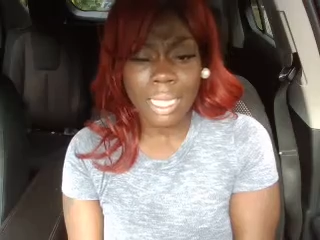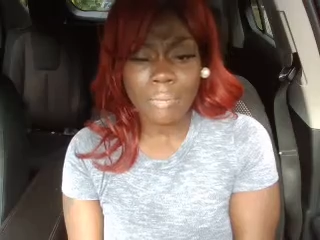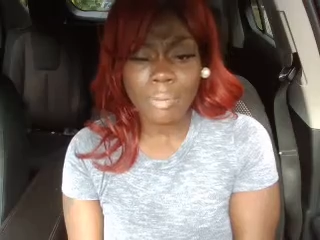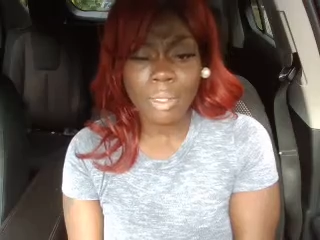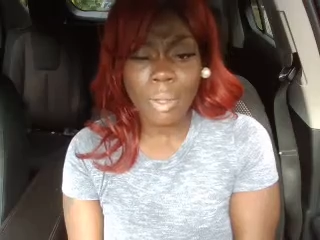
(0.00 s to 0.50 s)

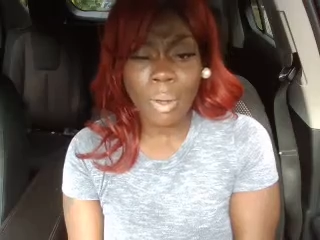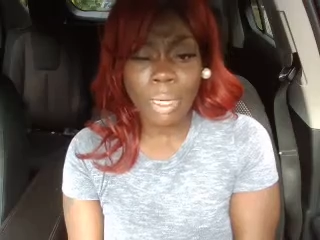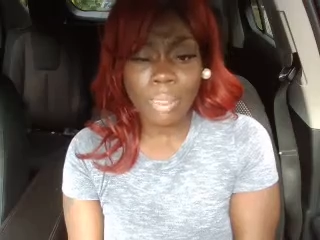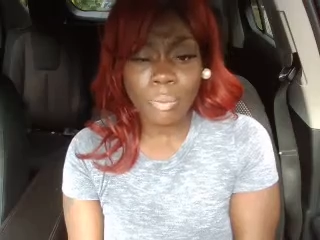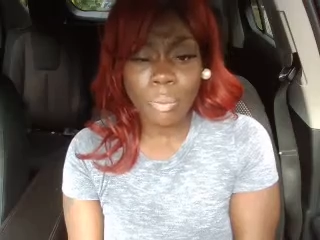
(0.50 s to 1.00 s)
if it's
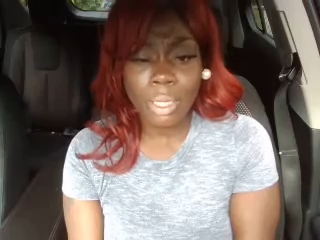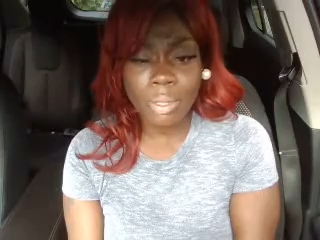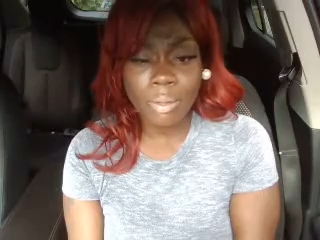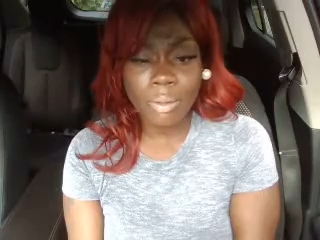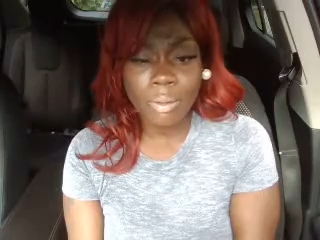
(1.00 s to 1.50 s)
God's
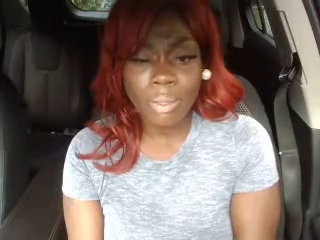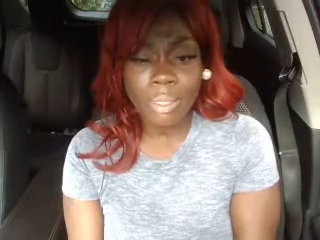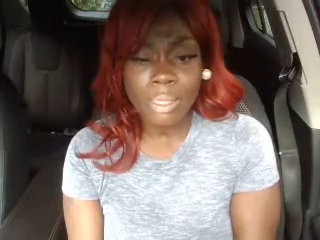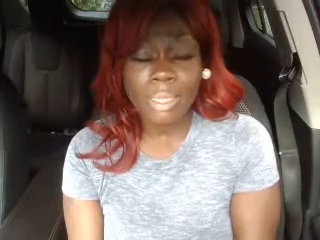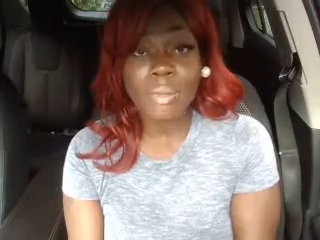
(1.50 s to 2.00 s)
will
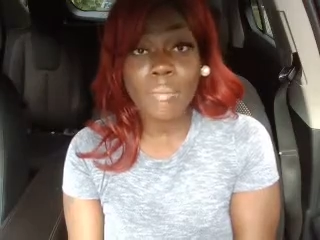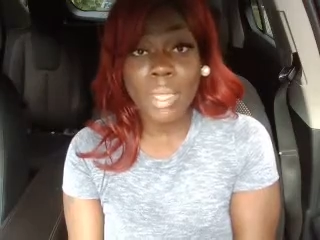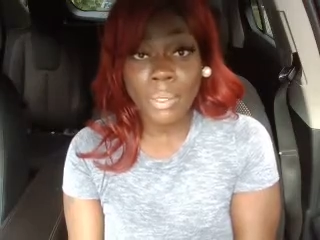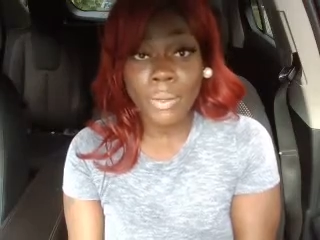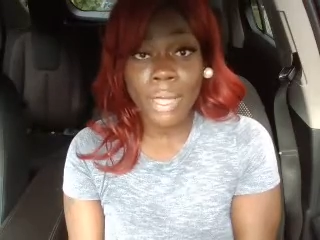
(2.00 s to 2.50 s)
to
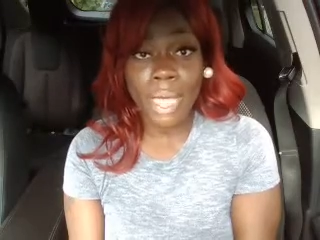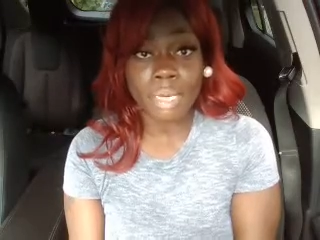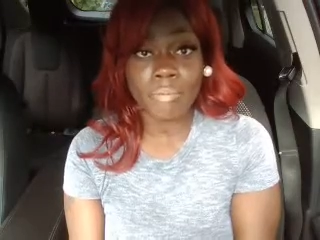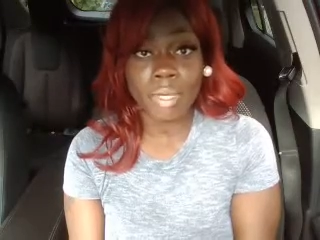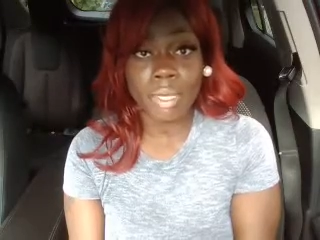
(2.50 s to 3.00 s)
make her
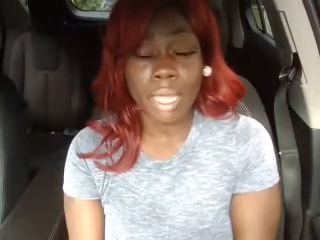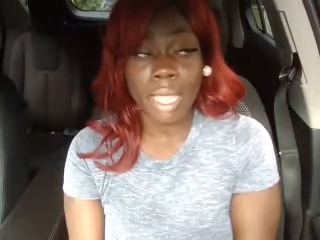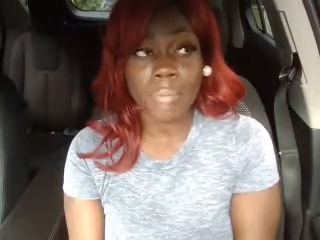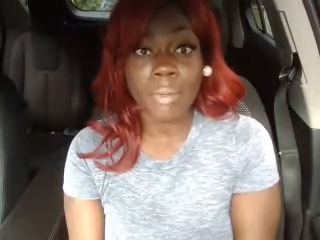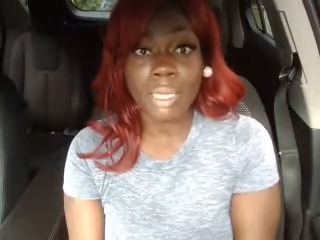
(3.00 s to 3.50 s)
out of
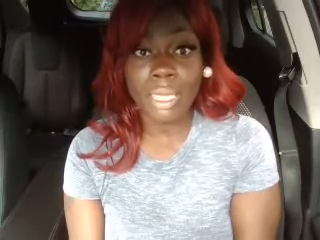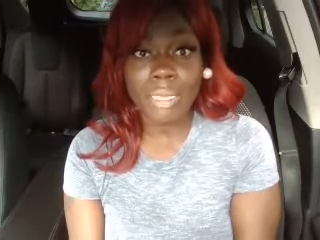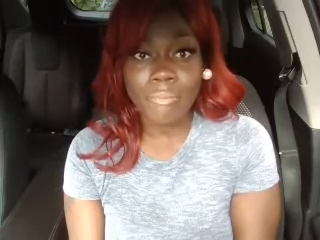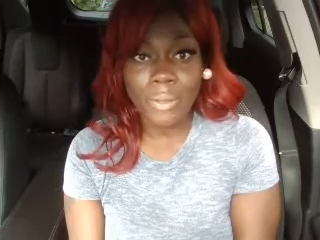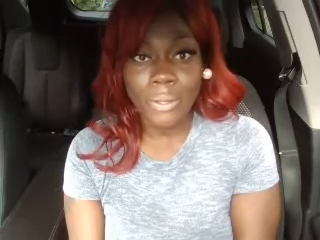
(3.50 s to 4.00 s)
a
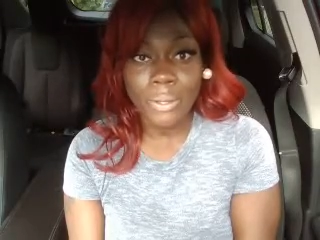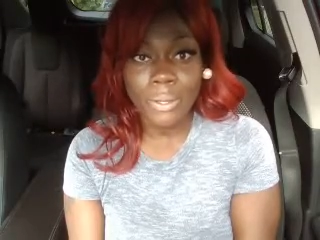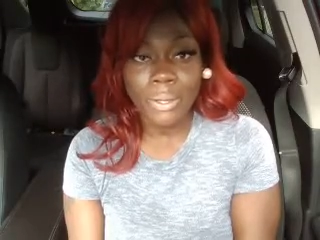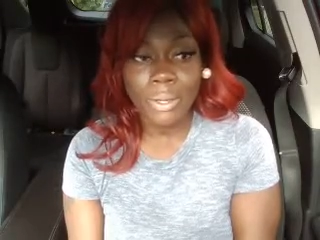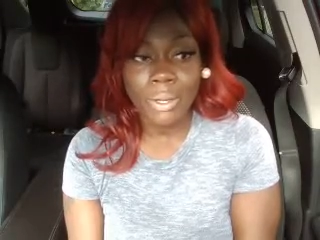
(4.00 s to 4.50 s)
believer.
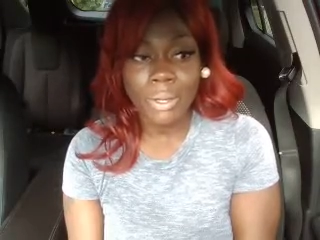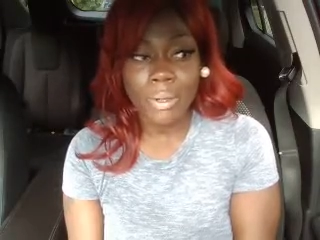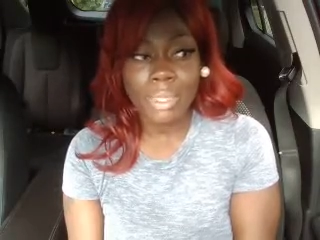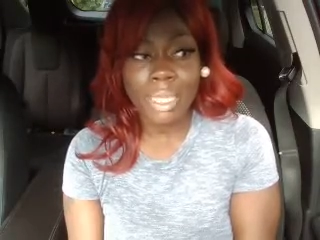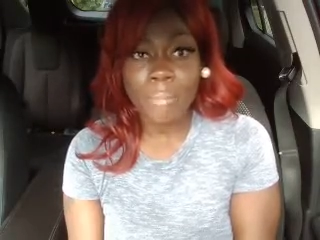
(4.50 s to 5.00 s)
You
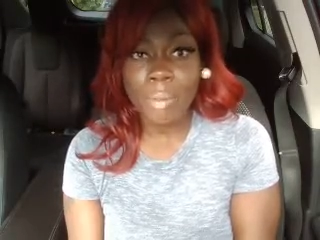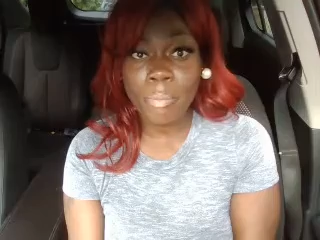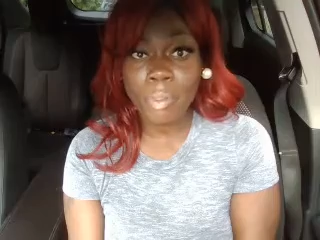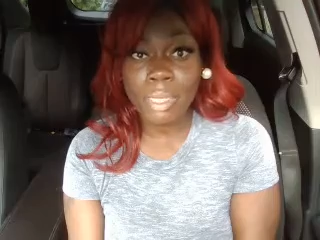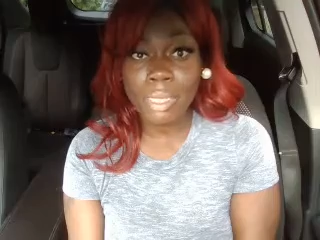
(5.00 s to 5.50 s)
know, some
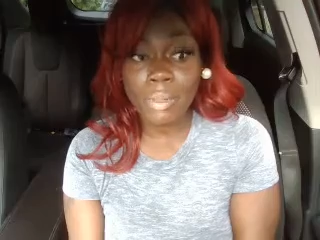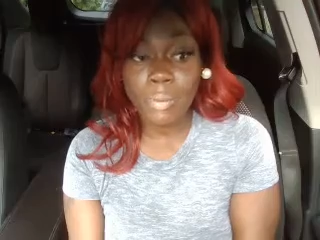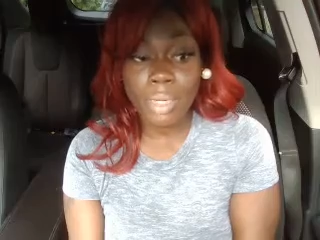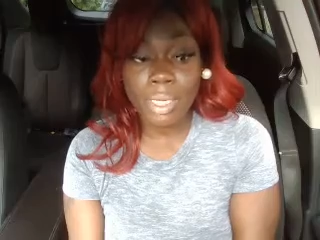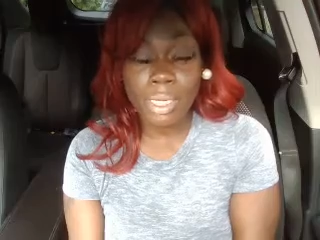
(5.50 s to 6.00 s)
people need to
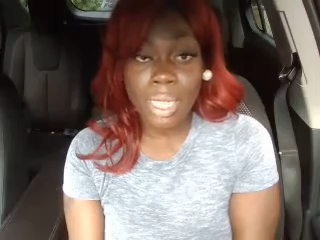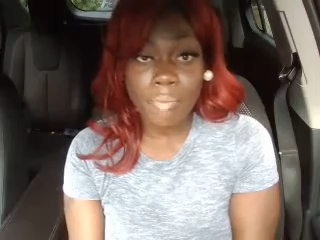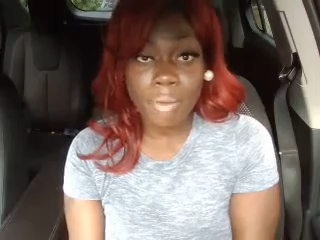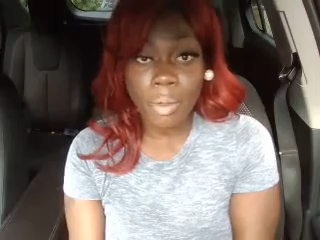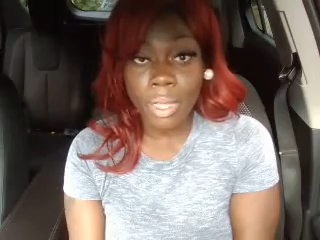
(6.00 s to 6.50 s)
witness
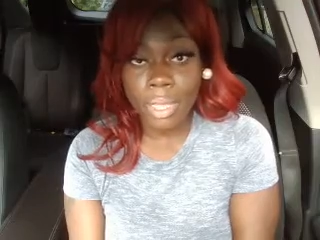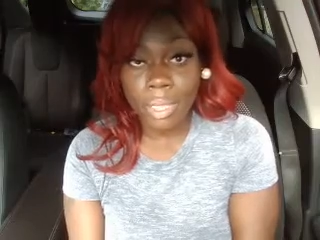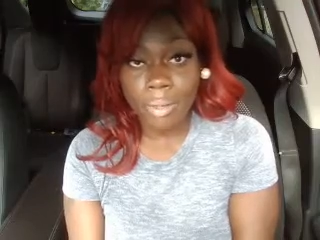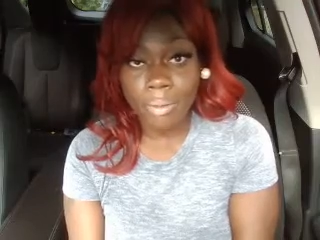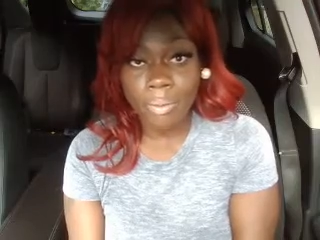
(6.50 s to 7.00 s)
heaven or
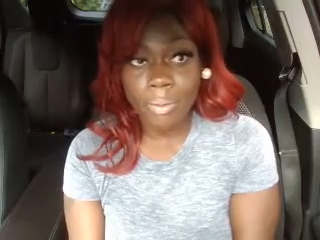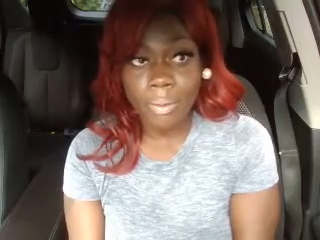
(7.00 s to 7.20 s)
hell.